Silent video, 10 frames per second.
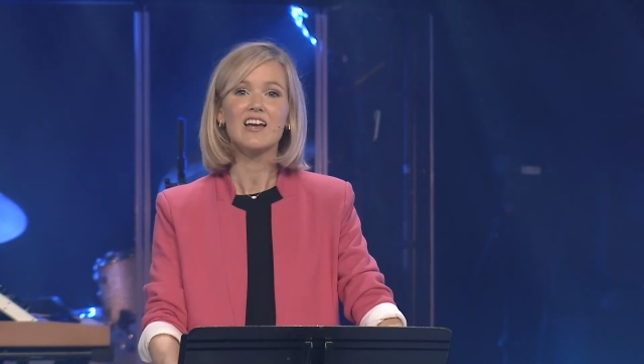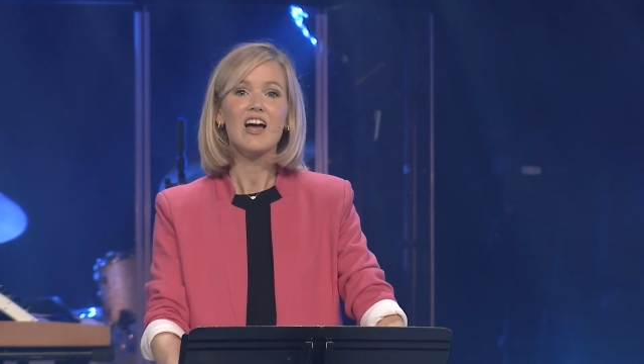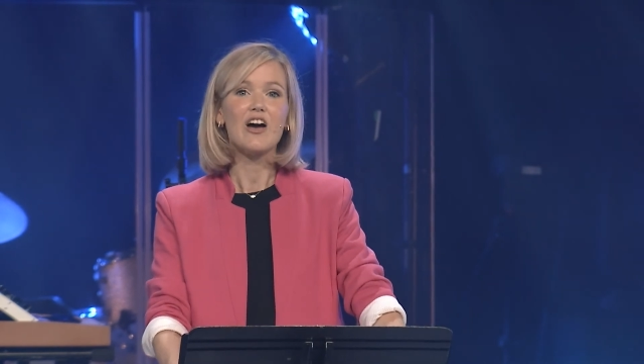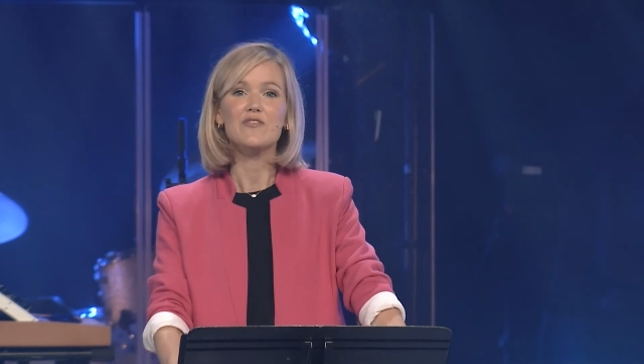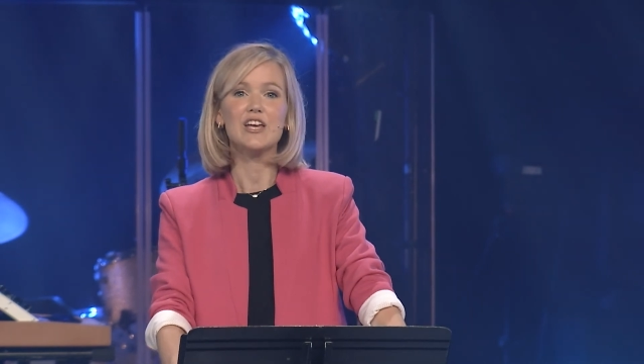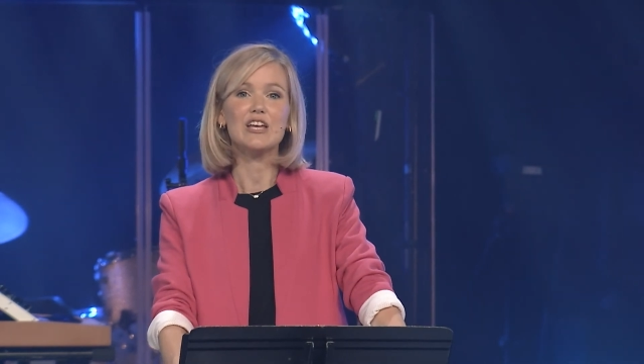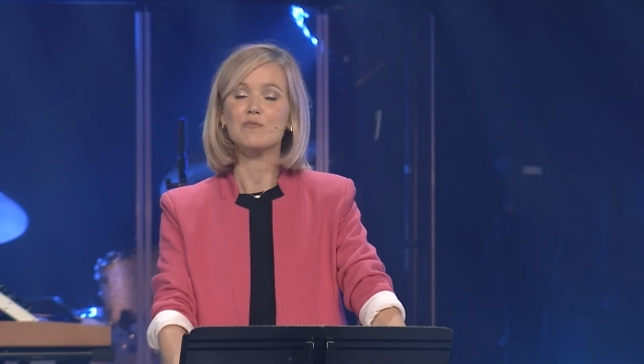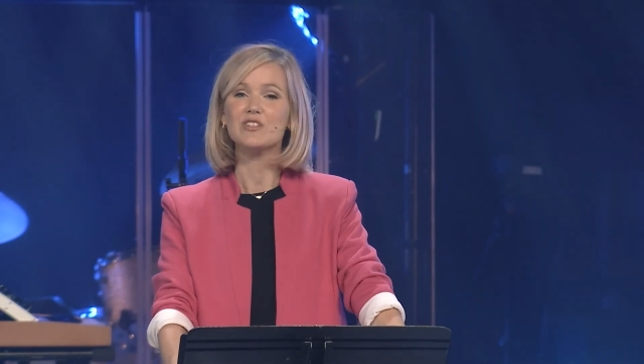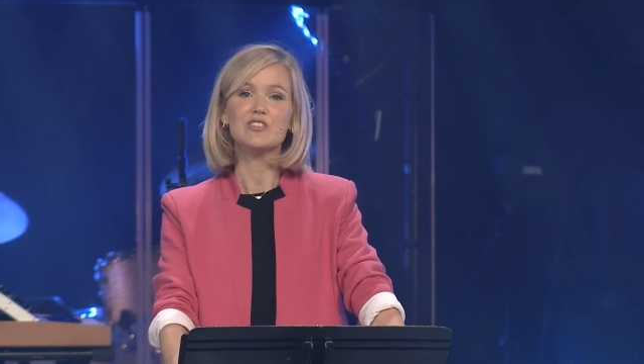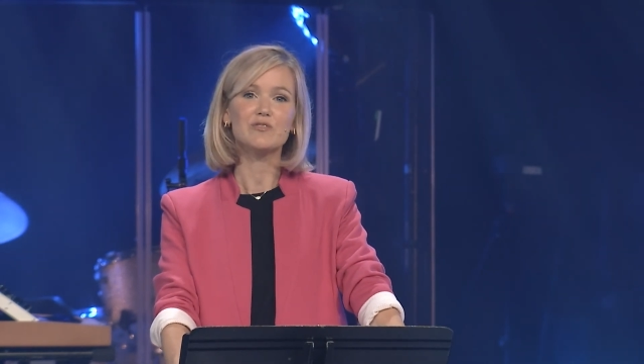of the
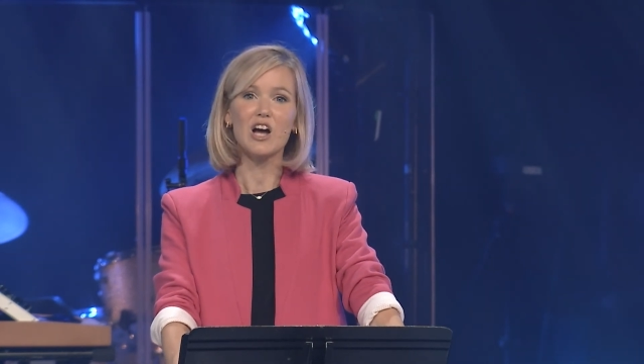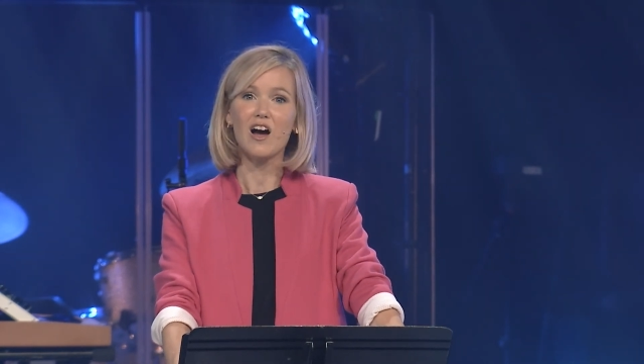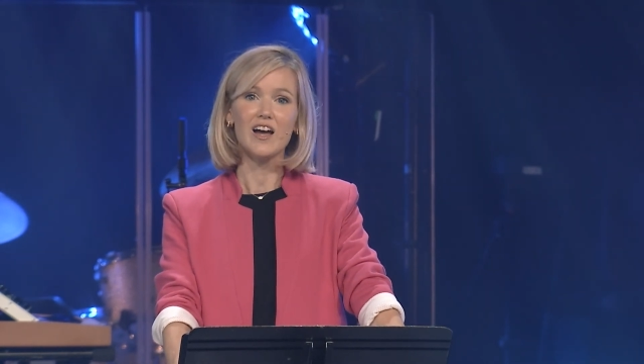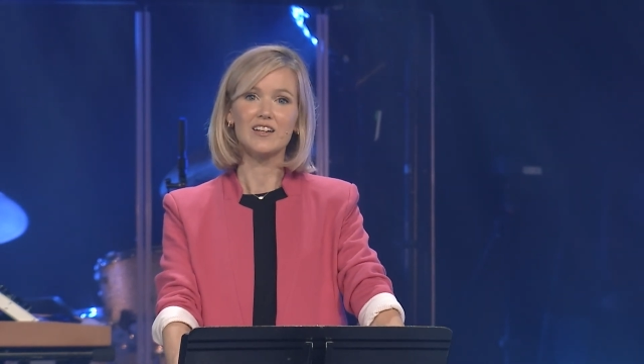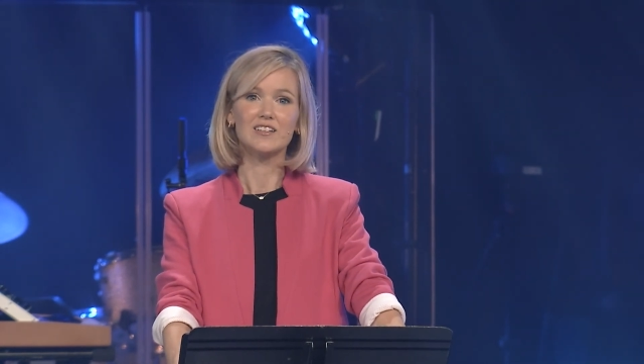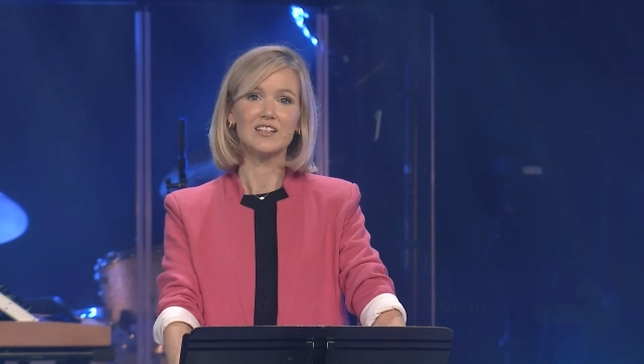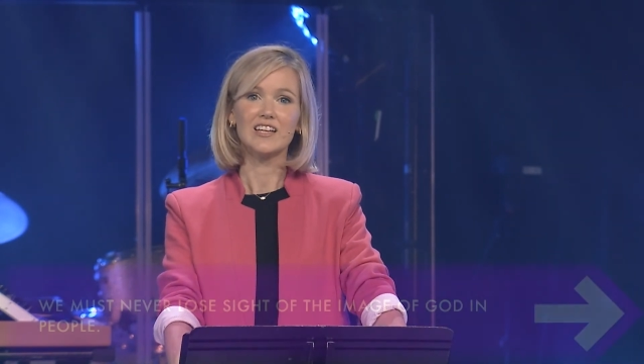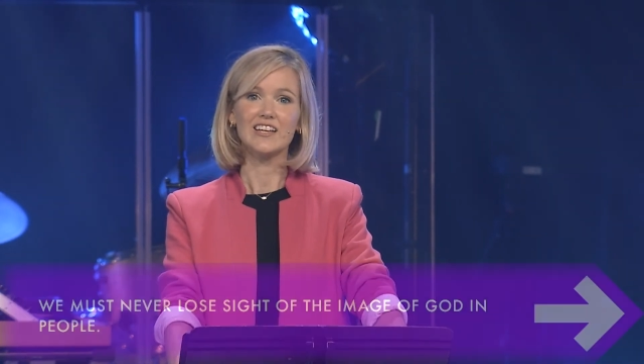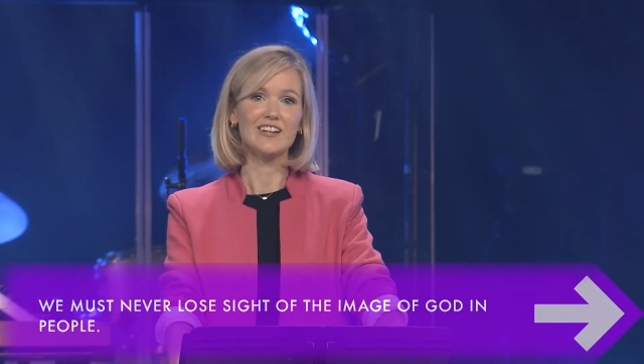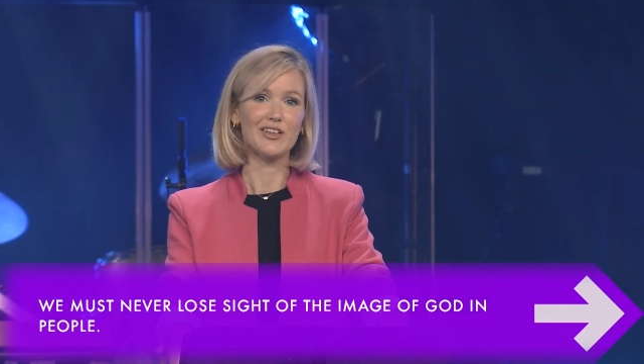image of God
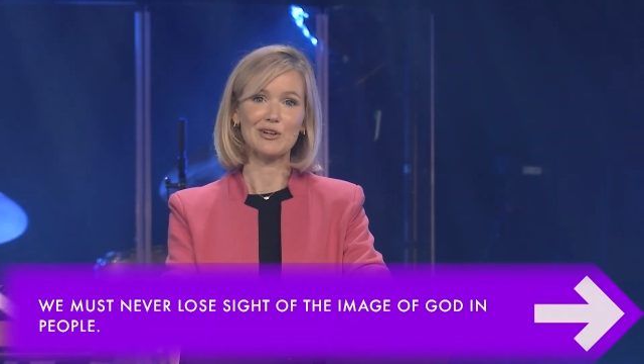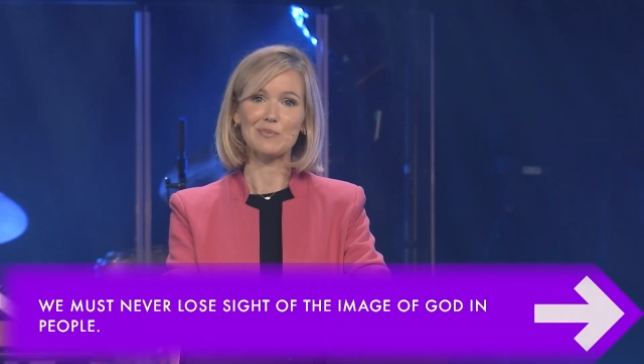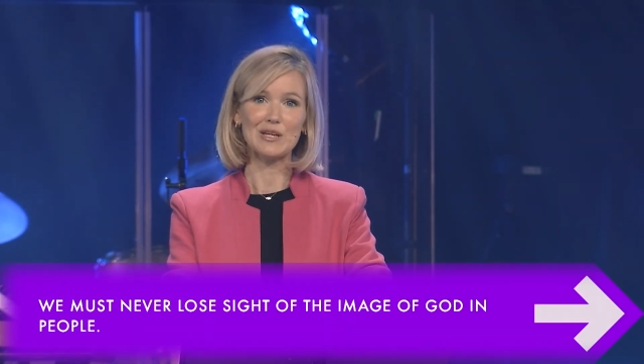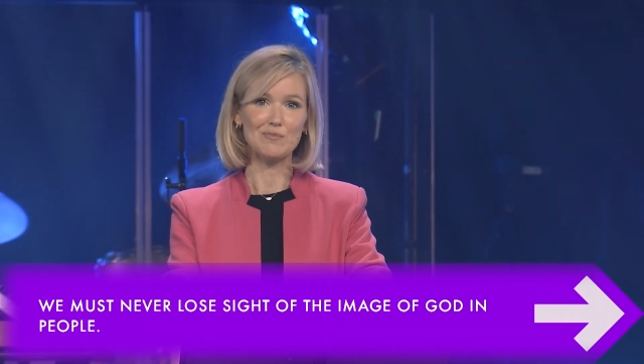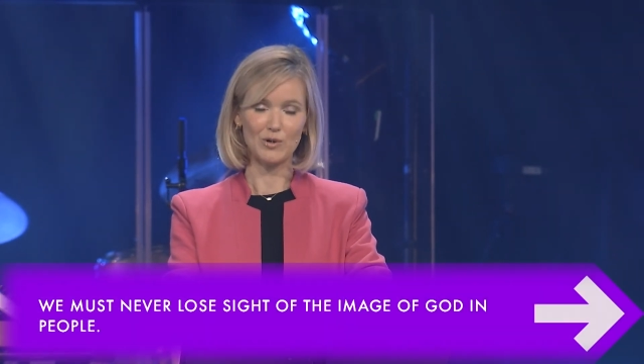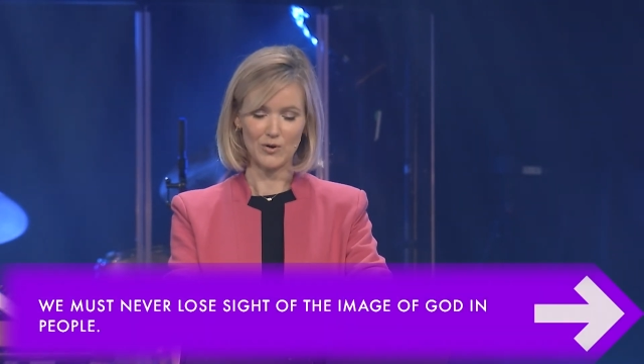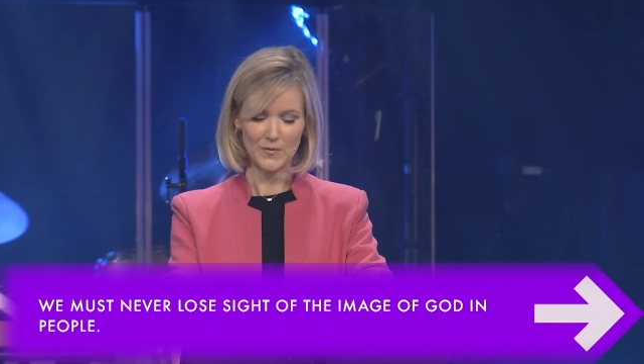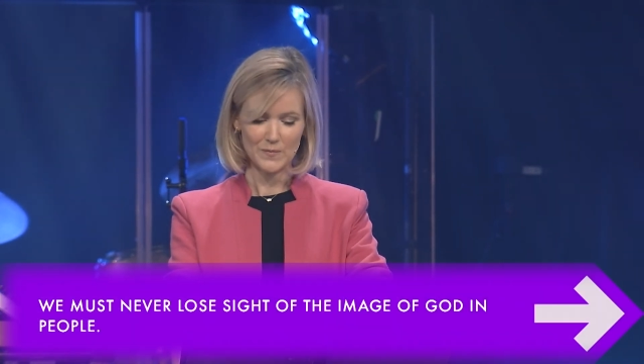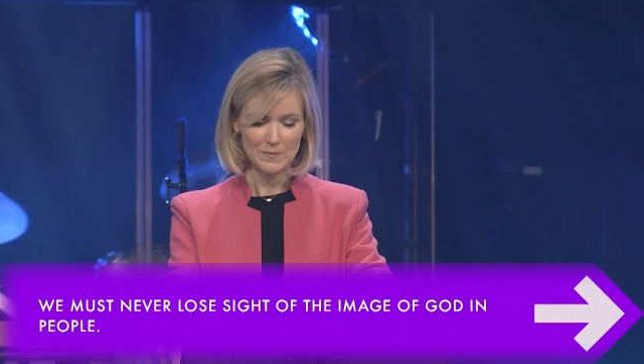in other people.